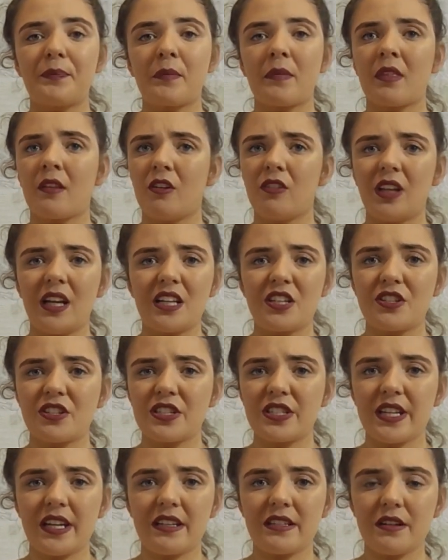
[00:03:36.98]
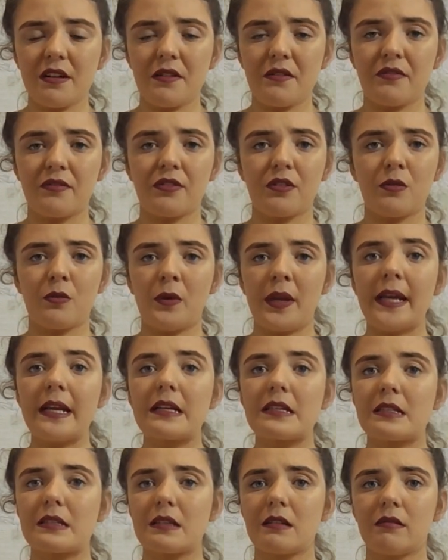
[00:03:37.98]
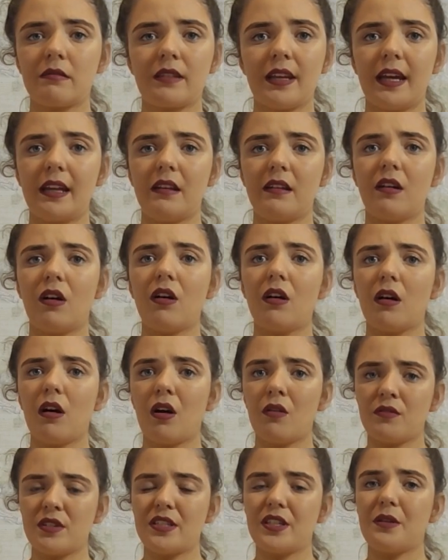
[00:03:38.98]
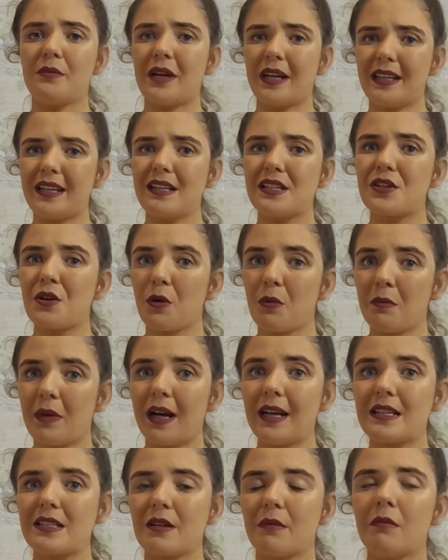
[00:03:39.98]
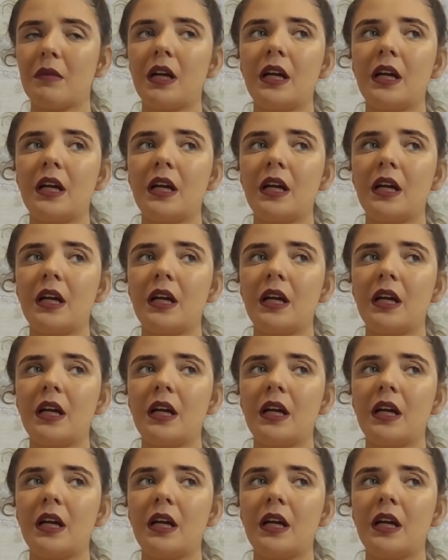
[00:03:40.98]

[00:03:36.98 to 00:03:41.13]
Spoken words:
Unless you're staying down for weeks, then obviously you might need to go and buy some.